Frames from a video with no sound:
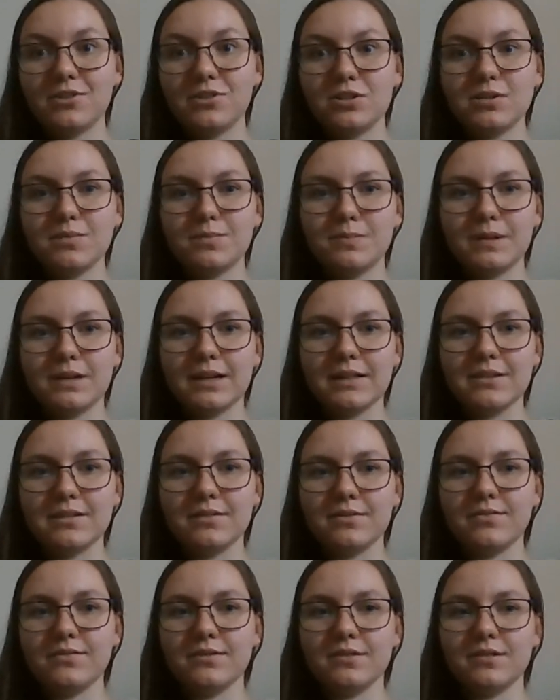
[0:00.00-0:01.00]
just because
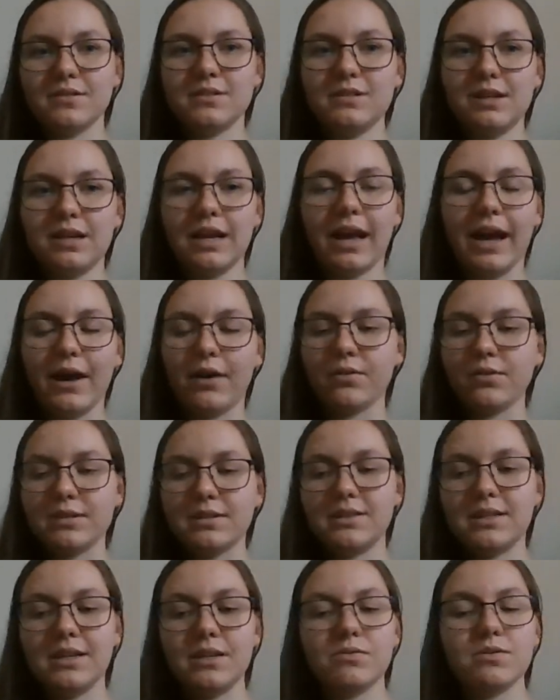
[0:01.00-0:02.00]
of how the
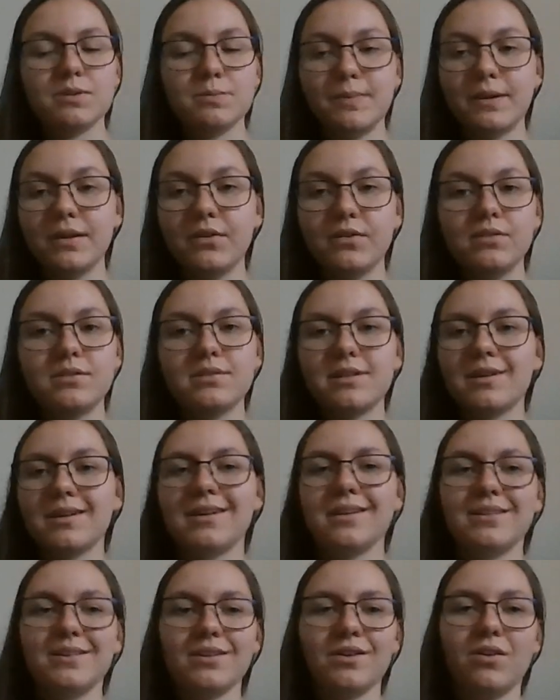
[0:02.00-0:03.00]
city was built
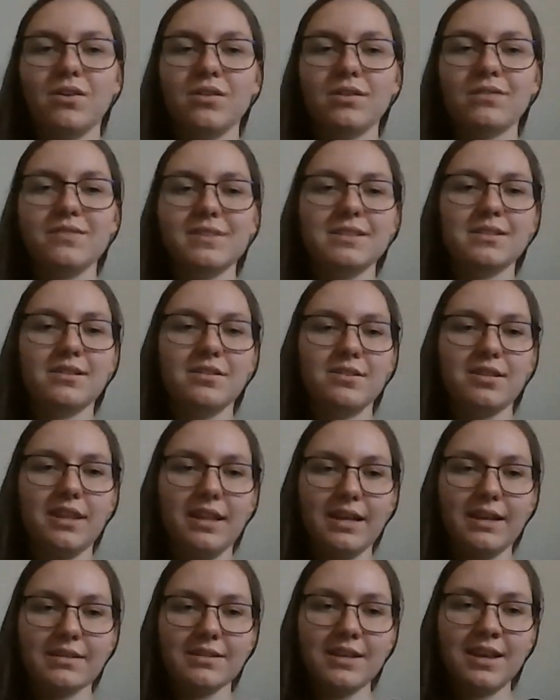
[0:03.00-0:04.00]
and all of these other
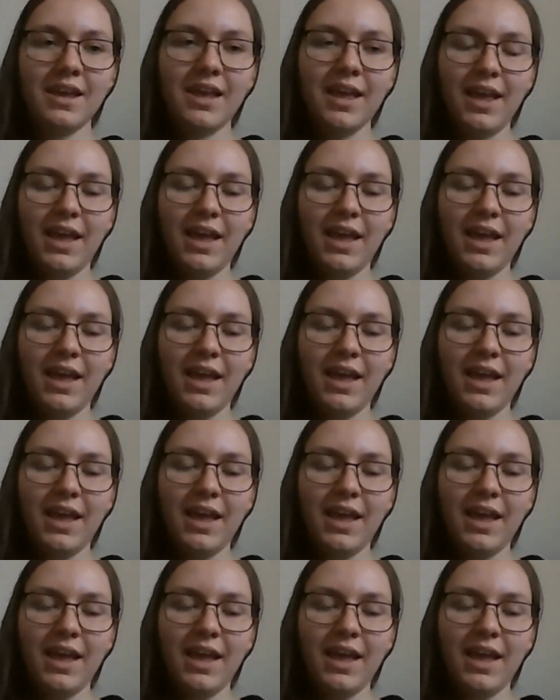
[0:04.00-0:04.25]
things.